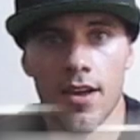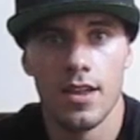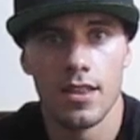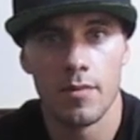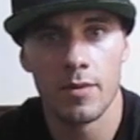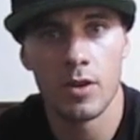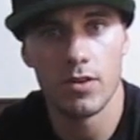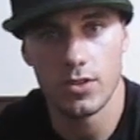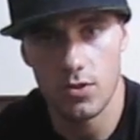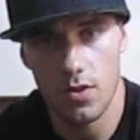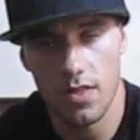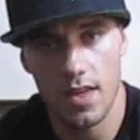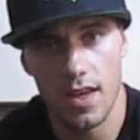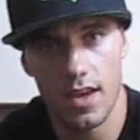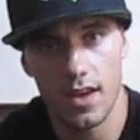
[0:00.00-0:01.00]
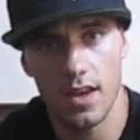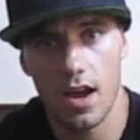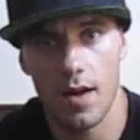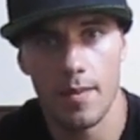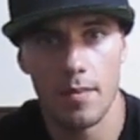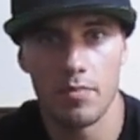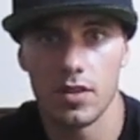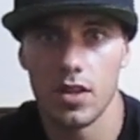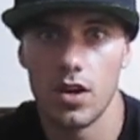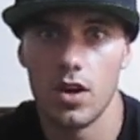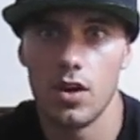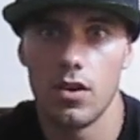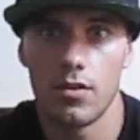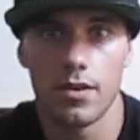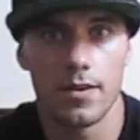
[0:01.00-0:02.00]
Let me know what you think. Comment
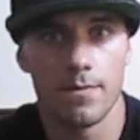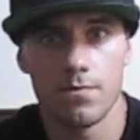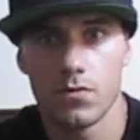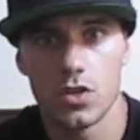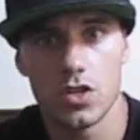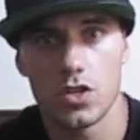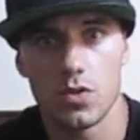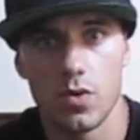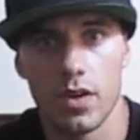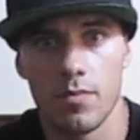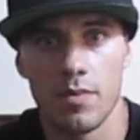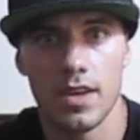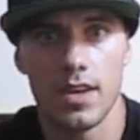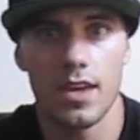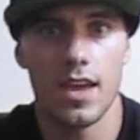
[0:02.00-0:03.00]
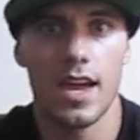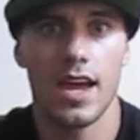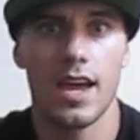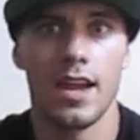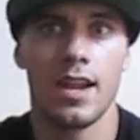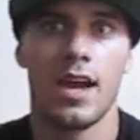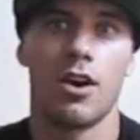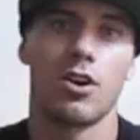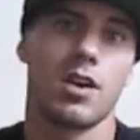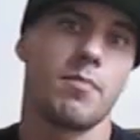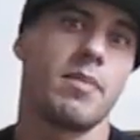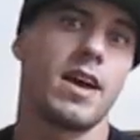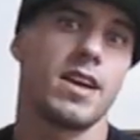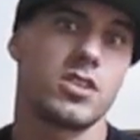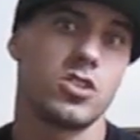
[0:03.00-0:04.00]
below or just tweet me and I'll get
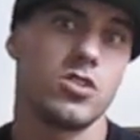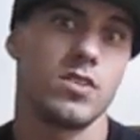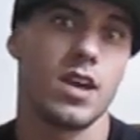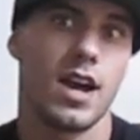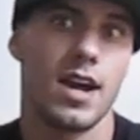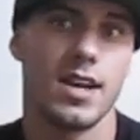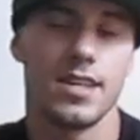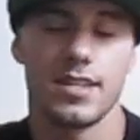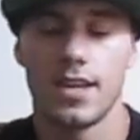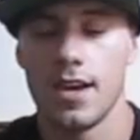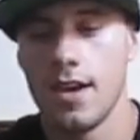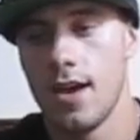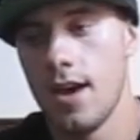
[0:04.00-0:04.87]
back to you guys.